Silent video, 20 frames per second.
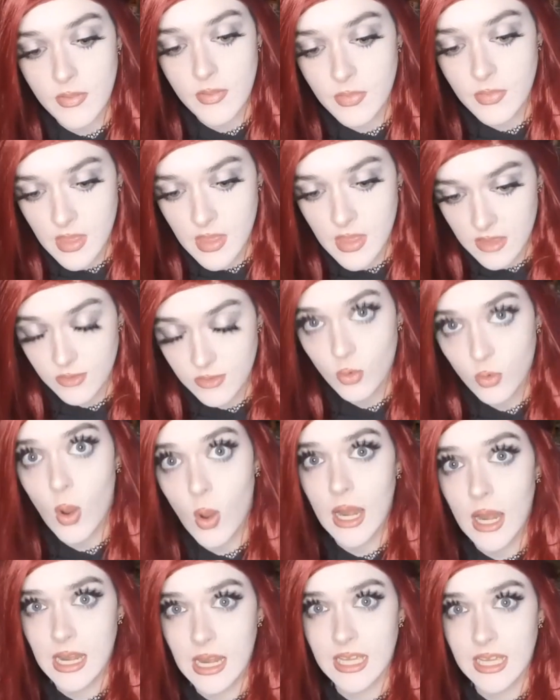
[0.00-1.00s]
Um, but
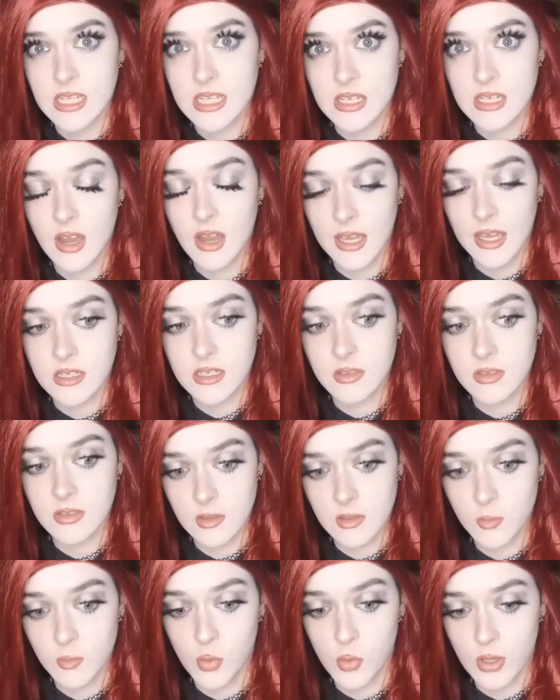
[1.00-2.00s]
it's quite late
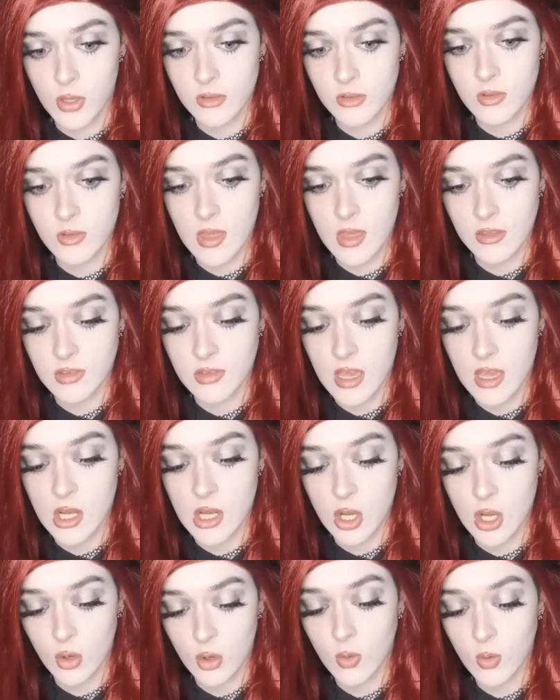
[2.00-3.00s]
at night at this point,
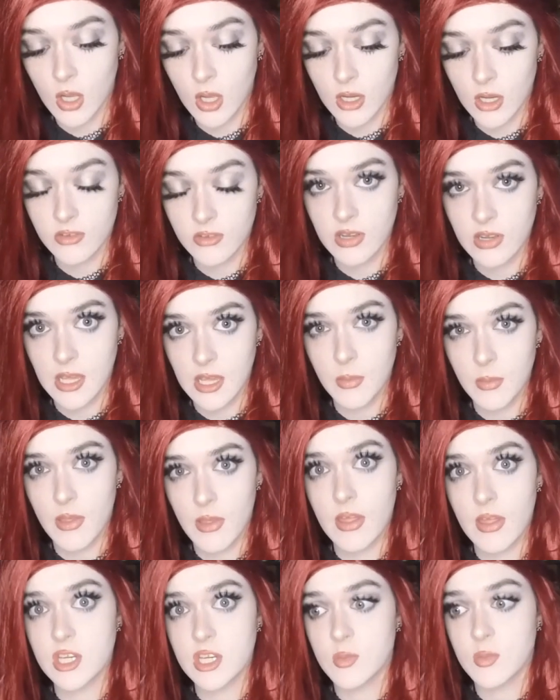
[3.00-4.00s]
so they say, Look, we're going
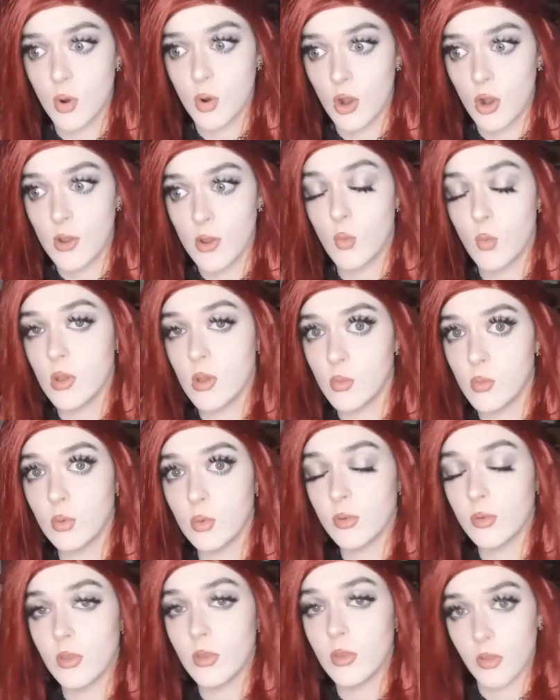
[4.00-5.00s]
to sleep, and then
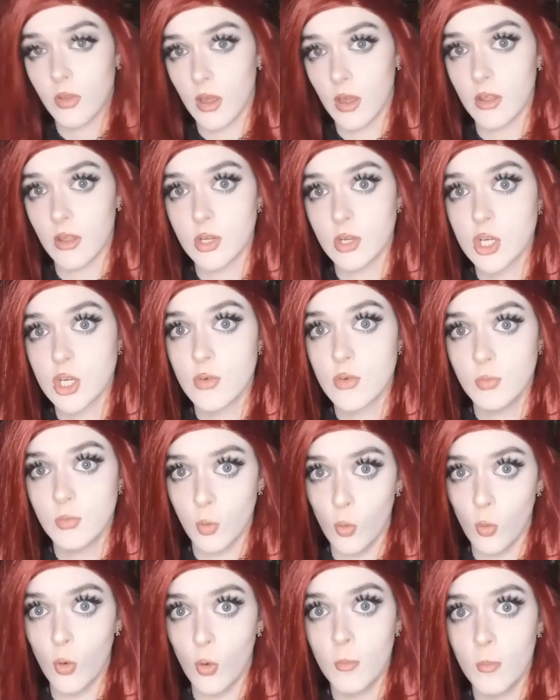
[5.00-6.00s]
tomorrow we will
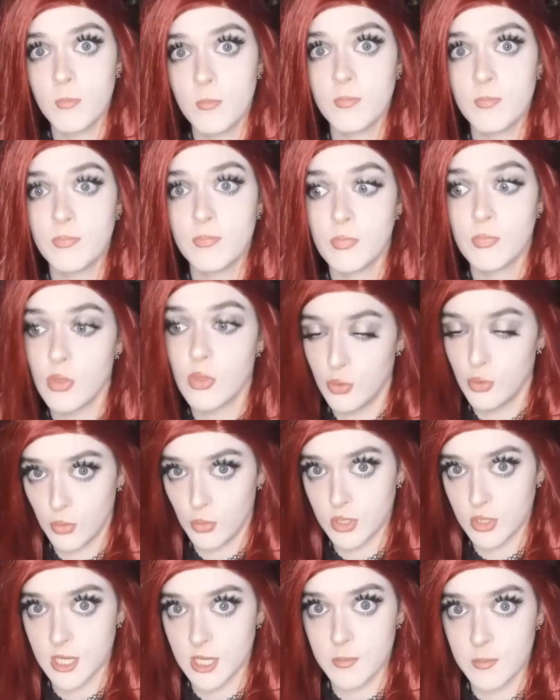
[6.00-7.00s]
search for
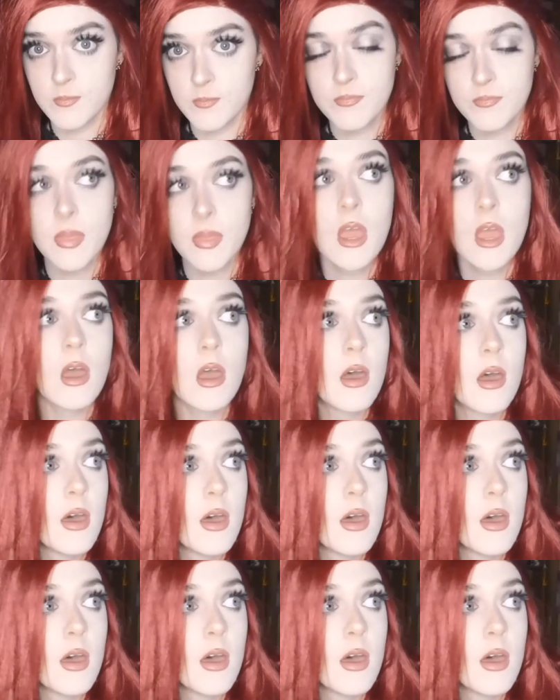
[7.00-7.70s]
the daughter.